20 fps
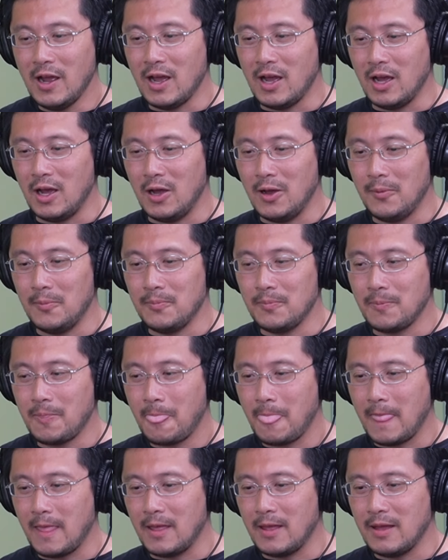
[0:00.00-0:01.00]

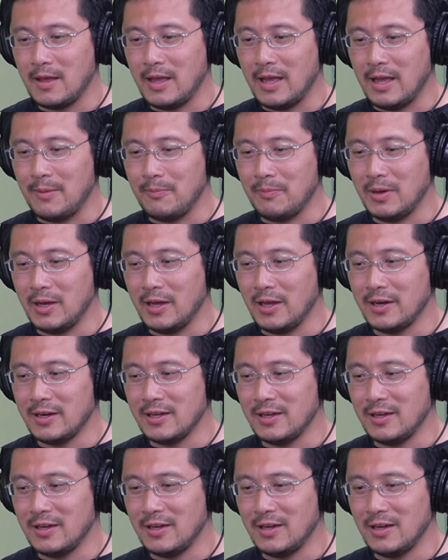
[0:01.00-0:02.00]
Um, but
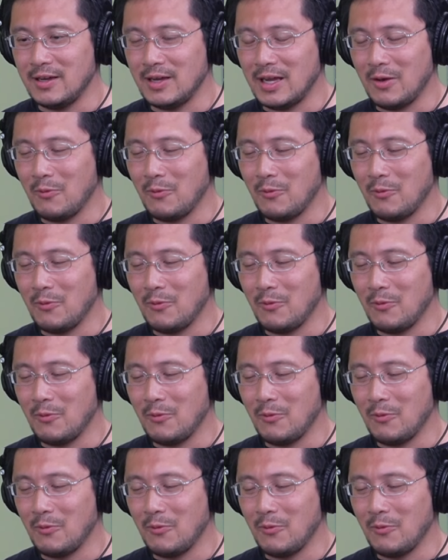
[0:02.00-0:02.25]
uh,